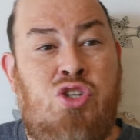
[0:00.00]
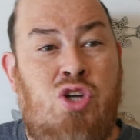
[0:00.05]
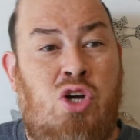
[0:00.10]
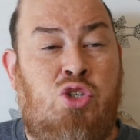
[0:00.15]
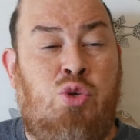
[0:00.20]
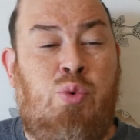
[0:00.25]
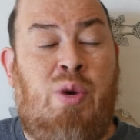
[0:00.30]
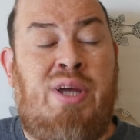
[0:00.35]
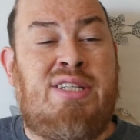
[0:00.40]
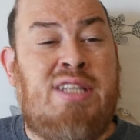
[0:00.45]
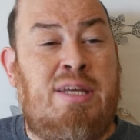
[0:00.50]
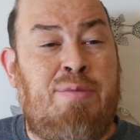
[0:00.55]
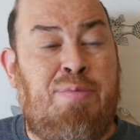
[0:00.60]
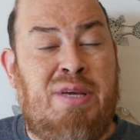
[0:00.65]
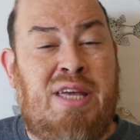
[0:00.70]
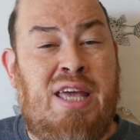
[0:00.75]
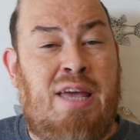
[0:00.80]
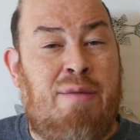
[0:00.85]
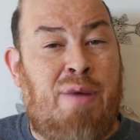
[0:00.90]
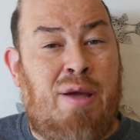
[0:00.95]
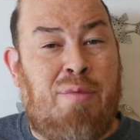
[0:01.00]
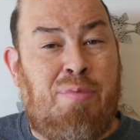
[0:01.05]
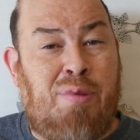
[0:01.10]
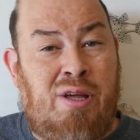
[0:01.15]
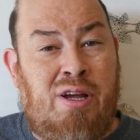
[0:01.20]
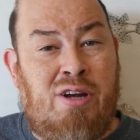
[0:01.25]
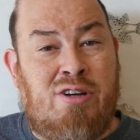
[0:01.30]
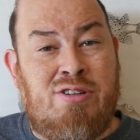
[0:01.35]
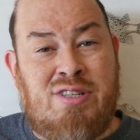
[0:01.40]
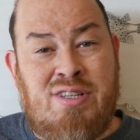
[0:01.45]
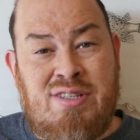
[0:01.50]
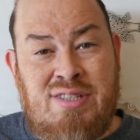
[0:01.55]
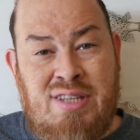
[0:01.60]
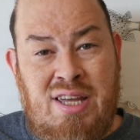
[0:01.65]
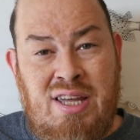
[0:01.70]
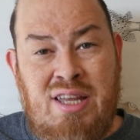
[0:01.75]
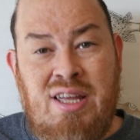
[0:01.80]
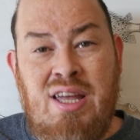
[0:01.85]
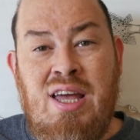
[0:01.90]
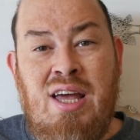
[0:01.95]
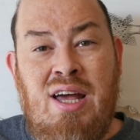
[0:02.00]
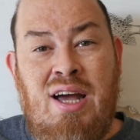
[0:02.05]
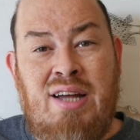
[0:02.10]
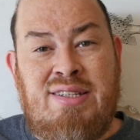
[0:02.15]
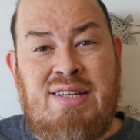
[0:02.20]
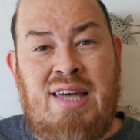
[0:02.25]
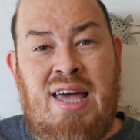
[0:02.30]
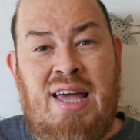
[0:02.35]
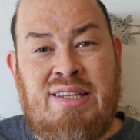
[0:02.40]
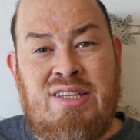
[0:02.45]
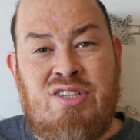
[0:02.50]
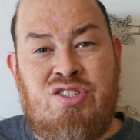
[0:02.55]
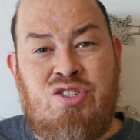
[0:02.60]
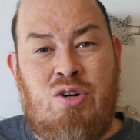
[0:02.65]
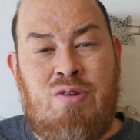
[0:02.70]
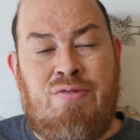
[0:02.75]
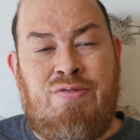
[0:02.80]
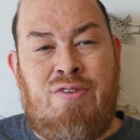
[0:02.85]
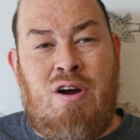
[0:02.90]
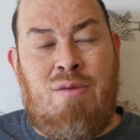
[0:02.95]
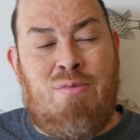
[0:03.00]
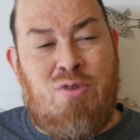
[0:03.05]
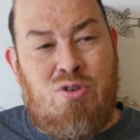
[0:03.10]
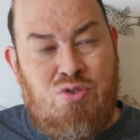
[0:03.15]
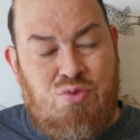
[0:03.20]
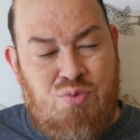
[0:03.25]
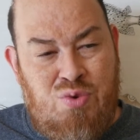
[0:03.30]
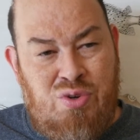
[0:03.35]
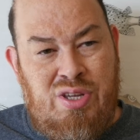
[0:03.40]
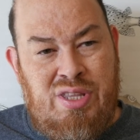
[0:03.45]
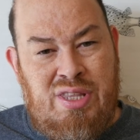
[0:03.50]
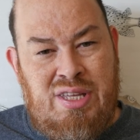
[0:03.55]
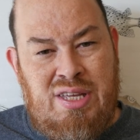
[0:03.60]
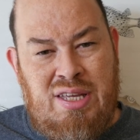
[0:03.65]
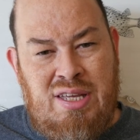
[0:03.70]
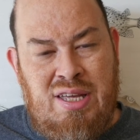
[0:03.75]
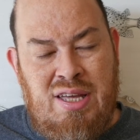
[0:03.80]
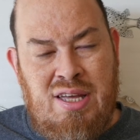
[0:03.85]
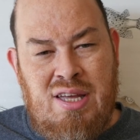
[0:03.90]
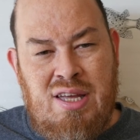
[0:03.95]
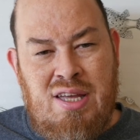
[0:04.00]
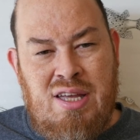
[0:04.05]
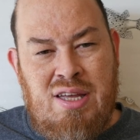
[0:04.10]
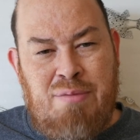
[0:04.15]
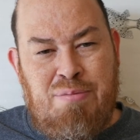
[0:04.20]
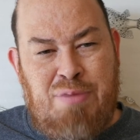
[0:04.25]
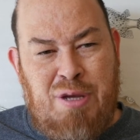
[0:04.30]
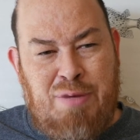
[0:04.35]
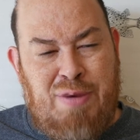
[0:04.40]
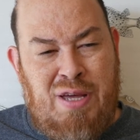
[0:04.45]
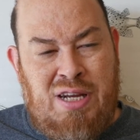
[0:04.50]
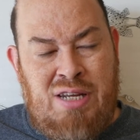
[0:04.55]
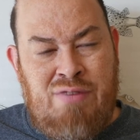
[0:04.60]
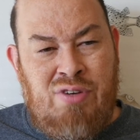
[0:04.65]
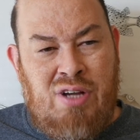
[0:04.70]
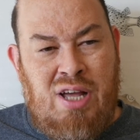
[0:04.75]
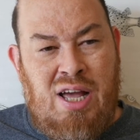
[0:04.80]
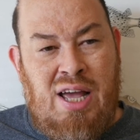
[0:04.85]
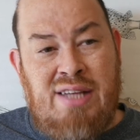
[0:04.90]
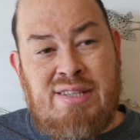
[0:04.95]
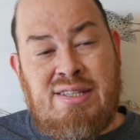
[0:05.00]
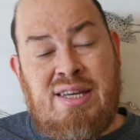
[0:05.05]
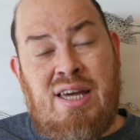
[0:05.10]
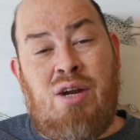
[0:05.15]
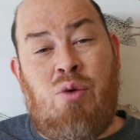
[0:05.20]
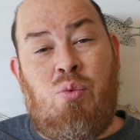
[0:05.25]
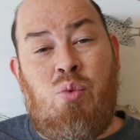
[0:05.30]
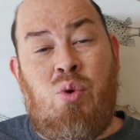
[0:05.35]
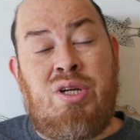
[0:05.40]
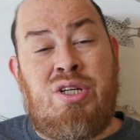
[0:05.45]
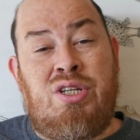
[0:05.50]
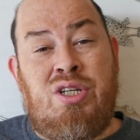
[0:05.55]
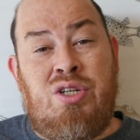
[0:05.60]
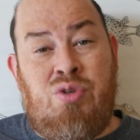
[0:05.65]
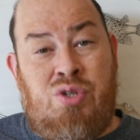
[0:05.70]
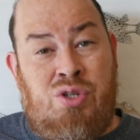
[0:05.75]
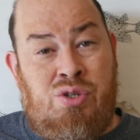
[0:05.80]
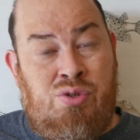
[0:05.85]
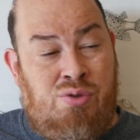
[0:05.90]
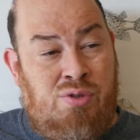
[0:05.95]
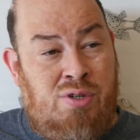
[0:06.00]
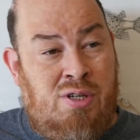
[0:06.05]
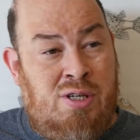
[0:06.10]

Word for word: Do I TPK my players because they attack this dirt farmer who's really the big bad evil guy?" It's kind of what do you do?